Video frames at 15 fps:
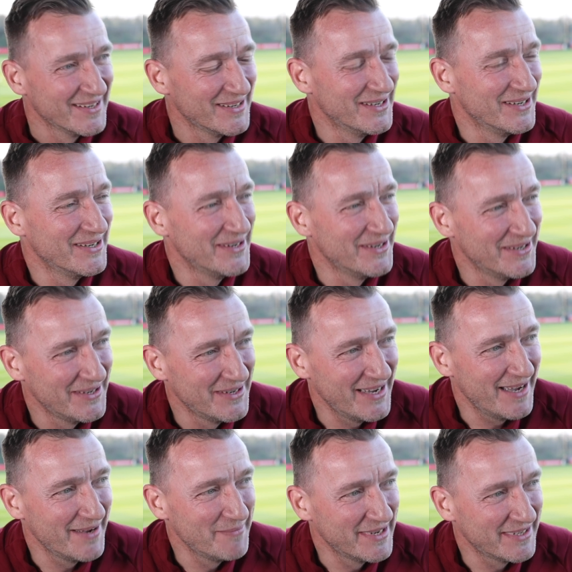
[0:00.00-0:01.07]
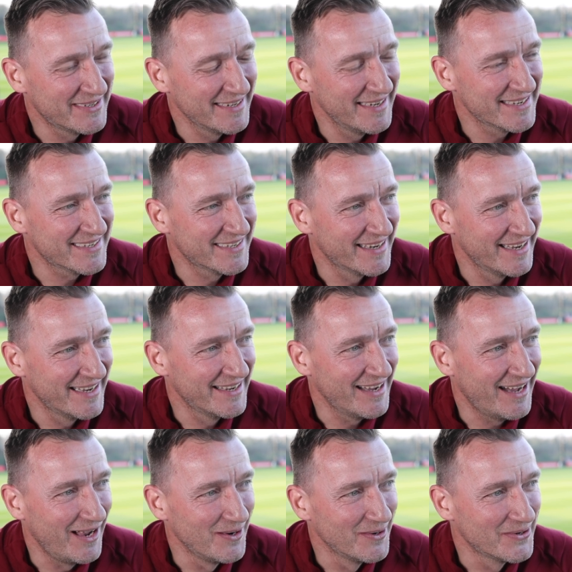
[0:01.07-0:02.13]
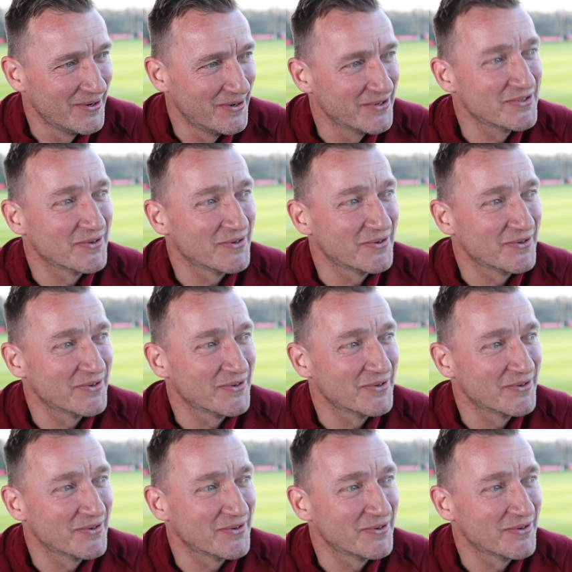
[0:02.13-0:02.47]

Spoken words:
I met yesterday Aldo,